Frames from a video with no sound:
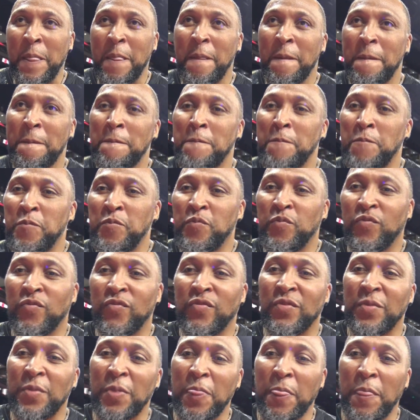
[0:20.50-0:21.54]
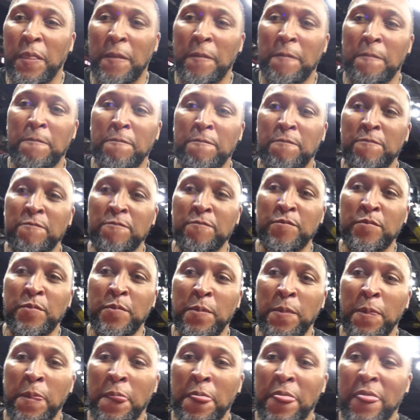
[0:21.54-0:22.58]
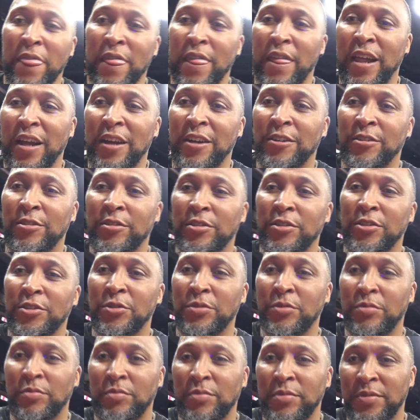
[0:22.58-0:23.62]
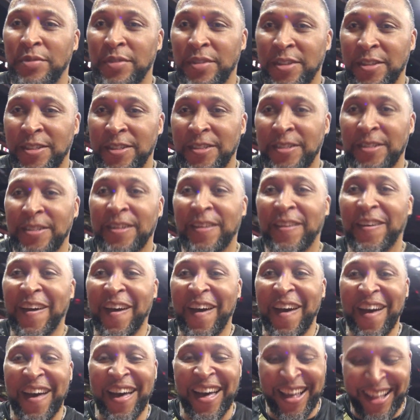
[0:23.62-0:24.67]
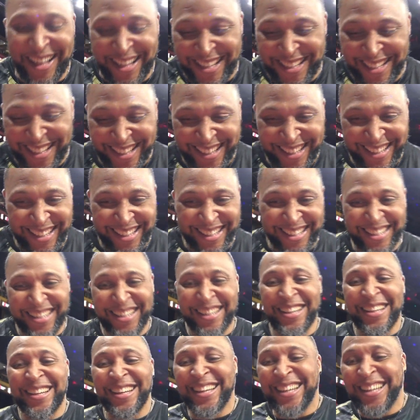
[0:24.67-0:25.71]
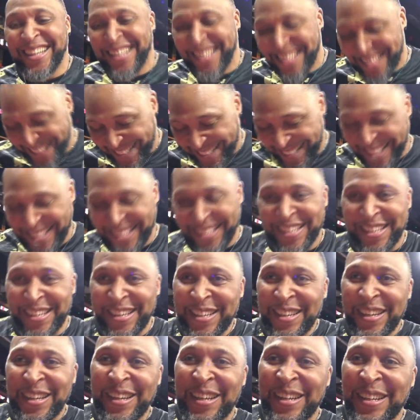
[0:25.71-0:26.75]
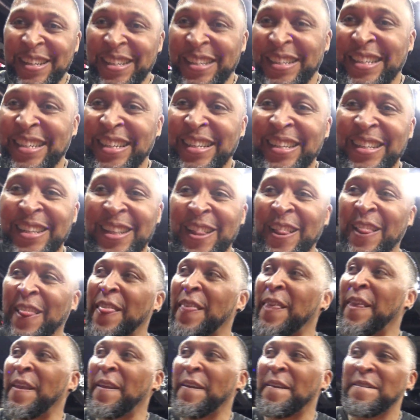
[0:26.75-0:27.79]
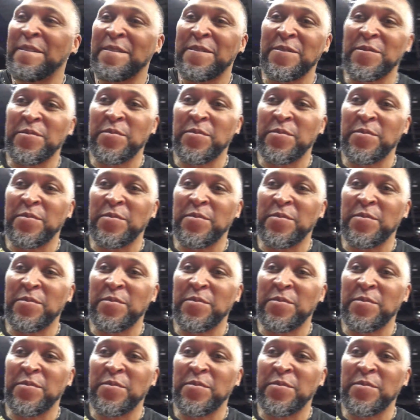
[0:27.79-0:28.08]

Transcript: This is Jeff with Shout Out Minnesota, and we are here with Shawn Marion at the Celebrity Sweat football flag football uh, game today.